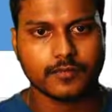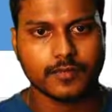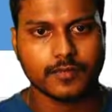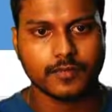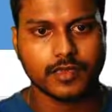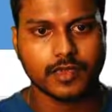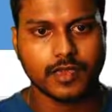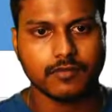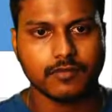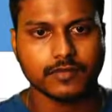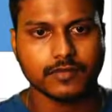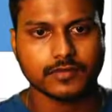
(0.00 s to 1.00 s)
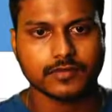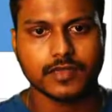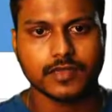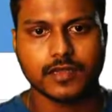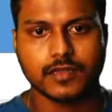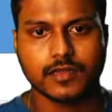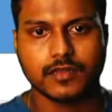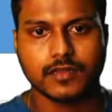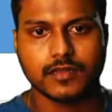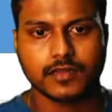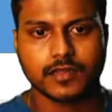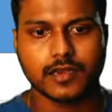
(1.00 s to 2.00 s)
Yeah, we'll just
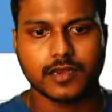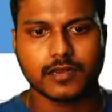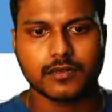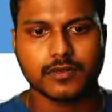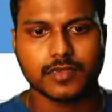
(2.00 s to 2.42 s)
color with